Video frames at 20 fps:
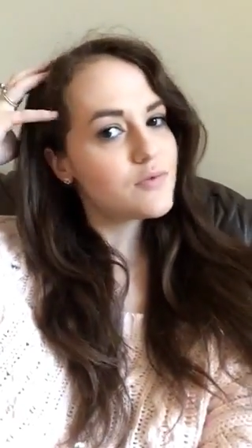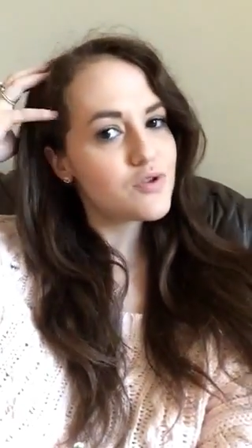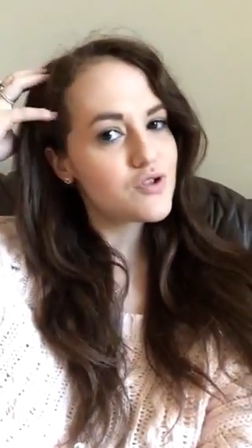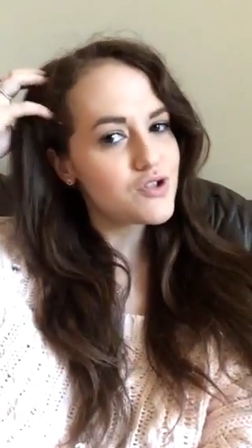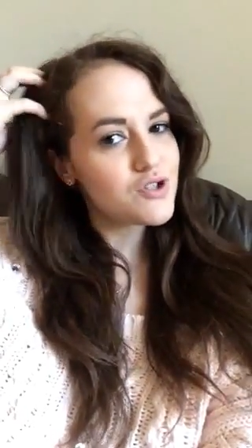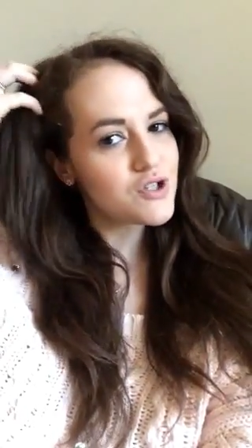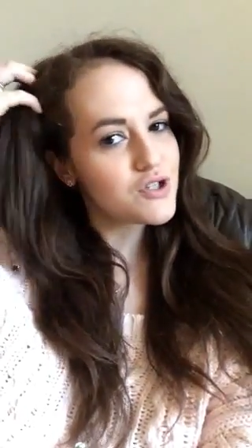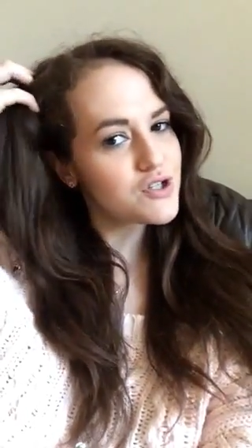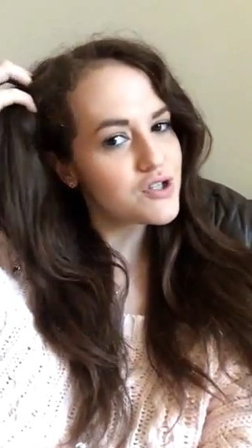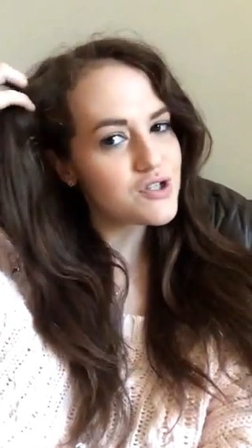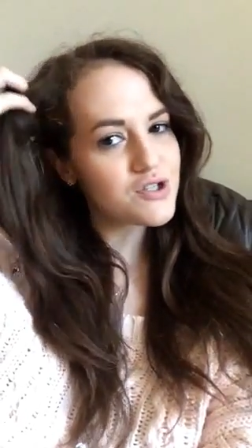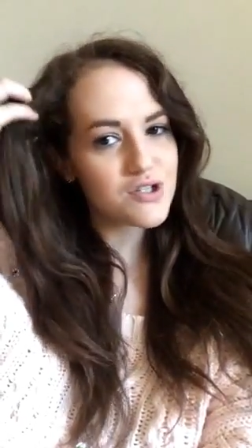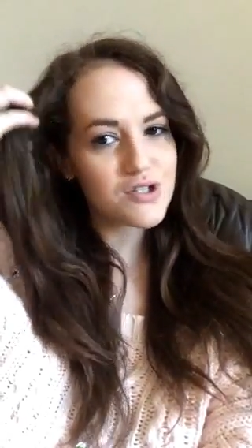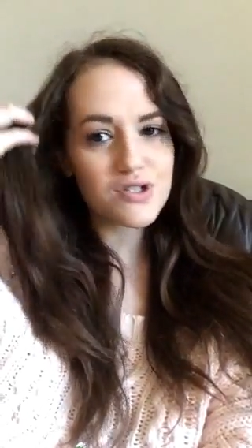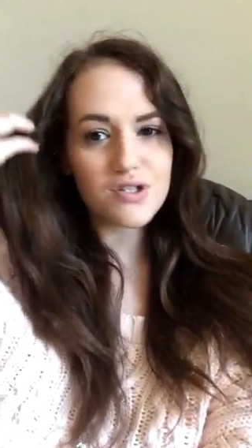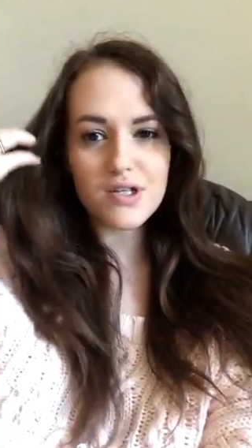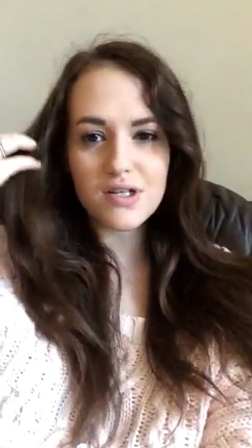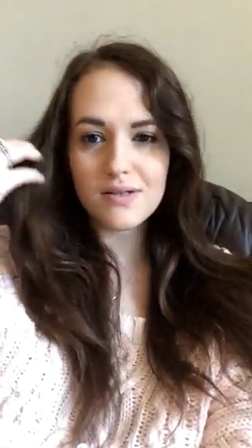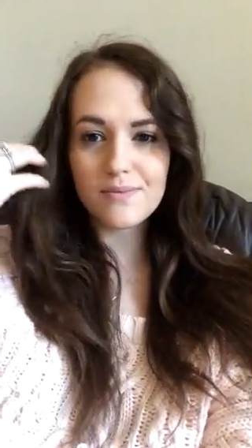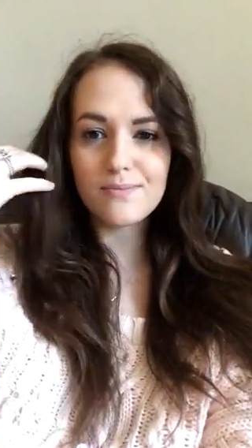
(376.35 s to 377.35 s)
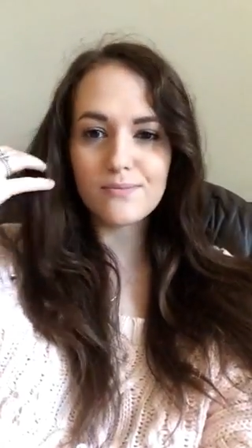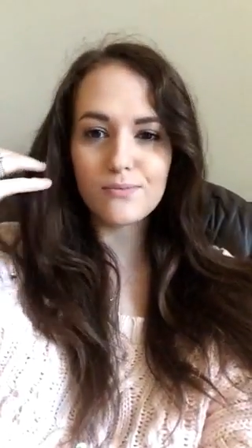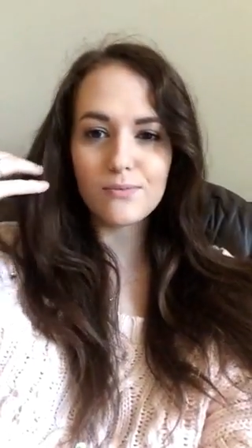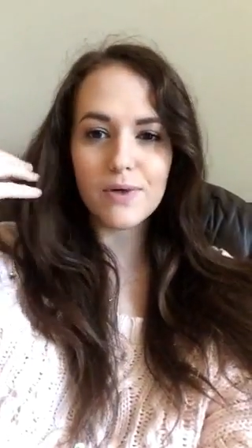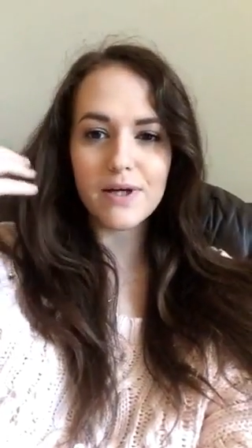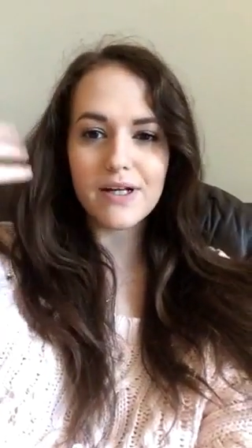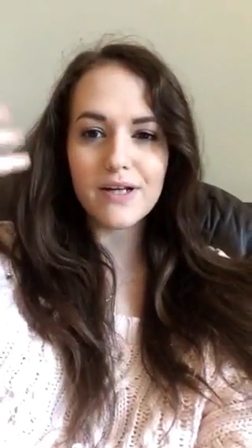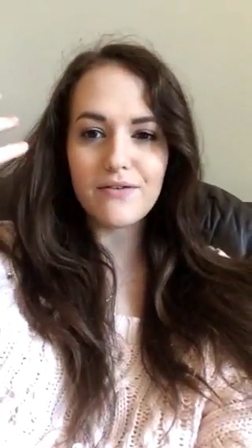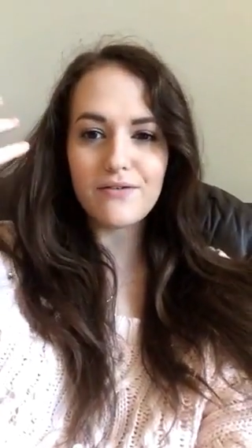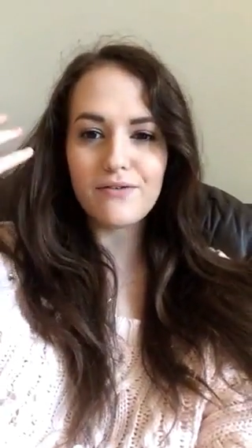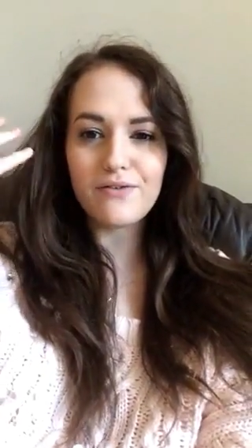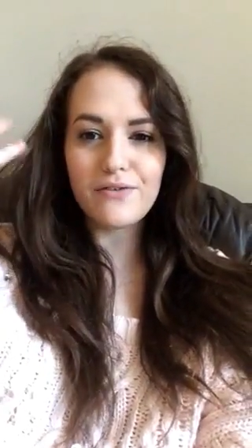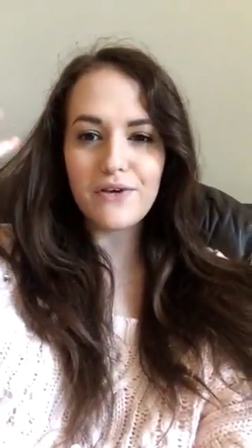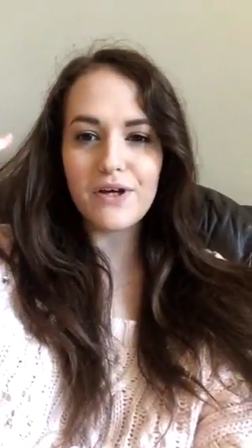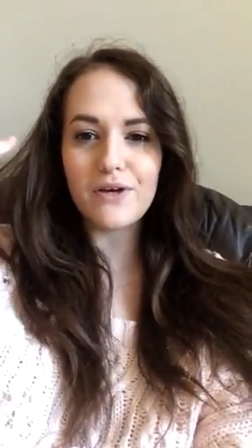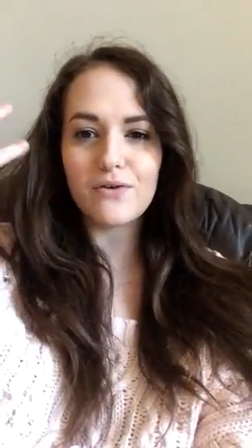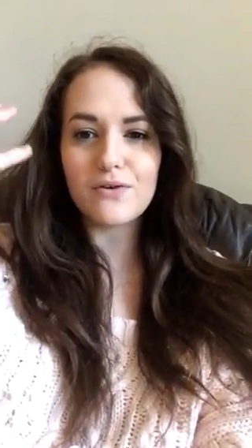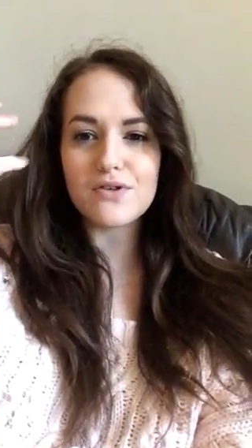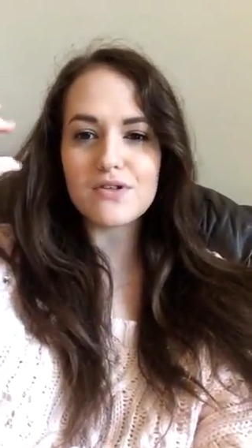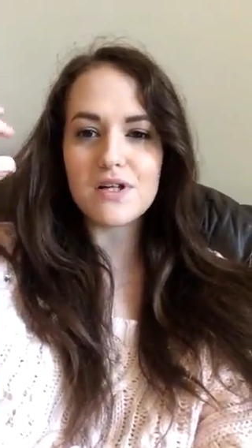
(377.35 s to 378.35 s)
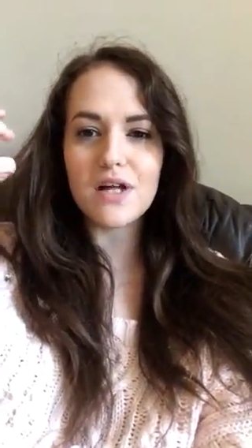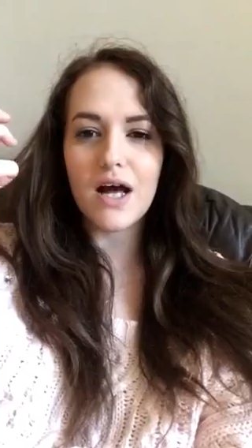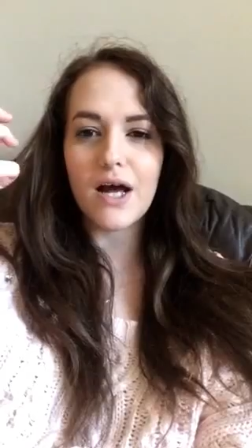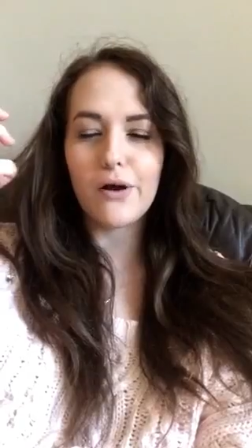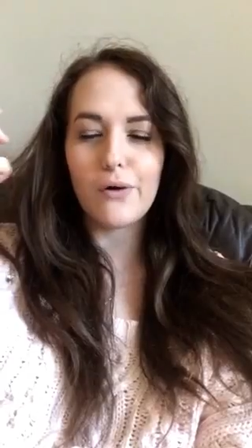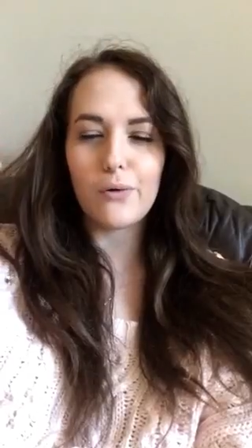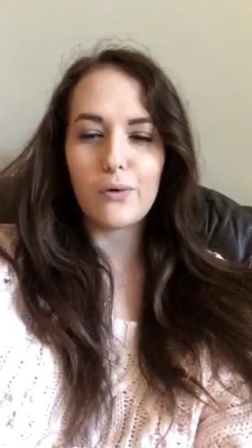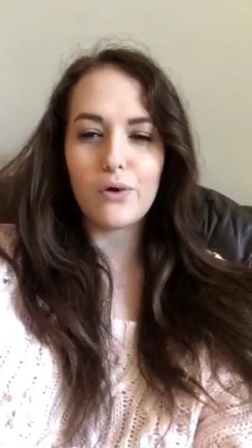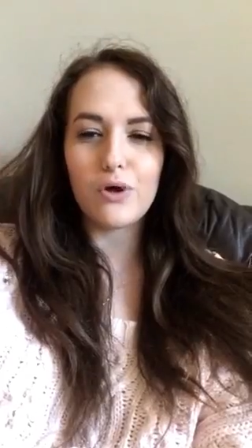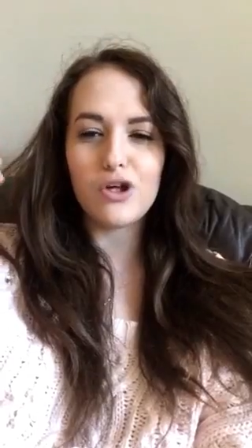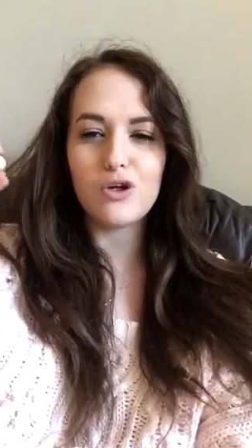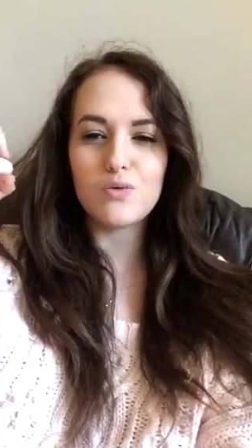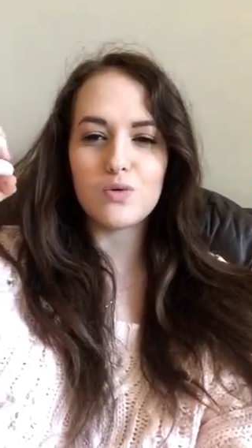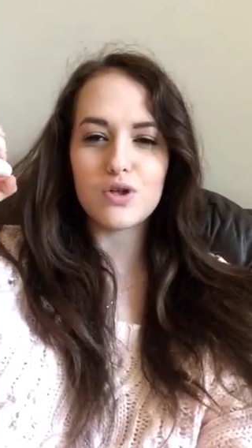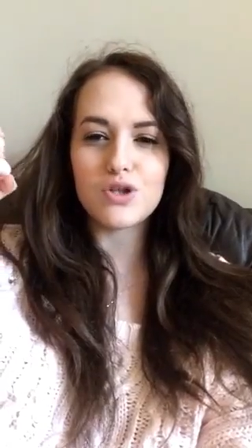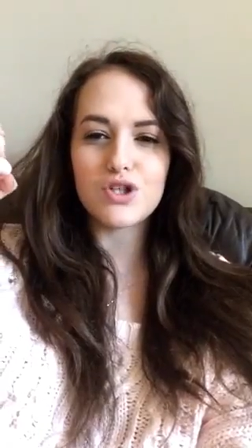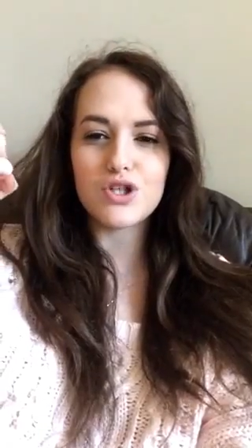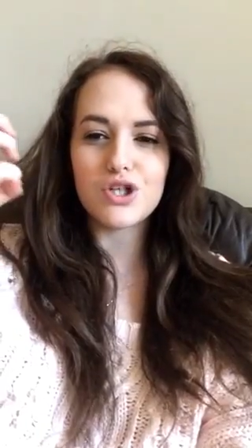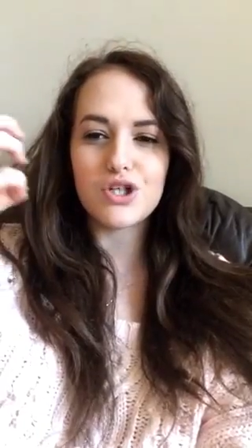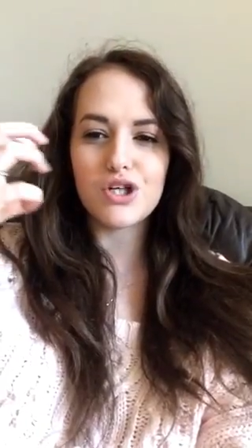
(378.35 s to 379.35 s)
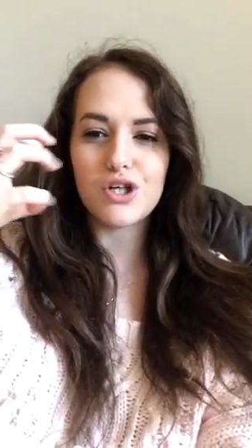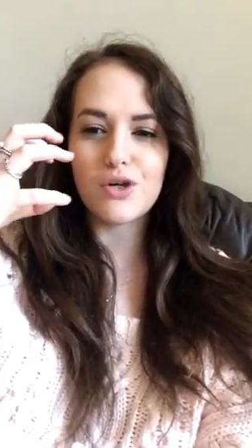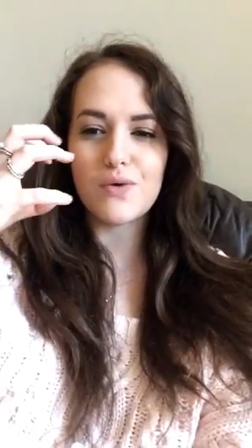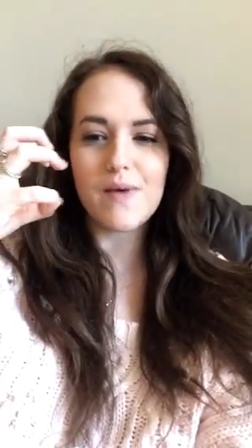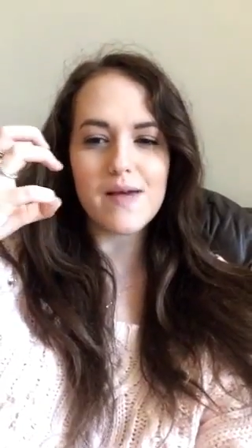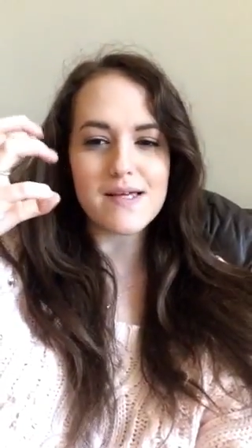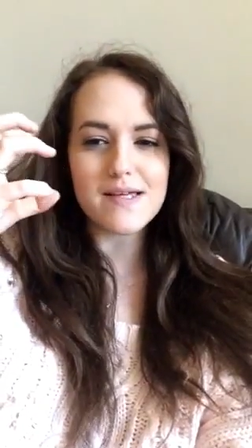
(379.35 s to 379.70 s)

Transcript: just when it feels like all you want to do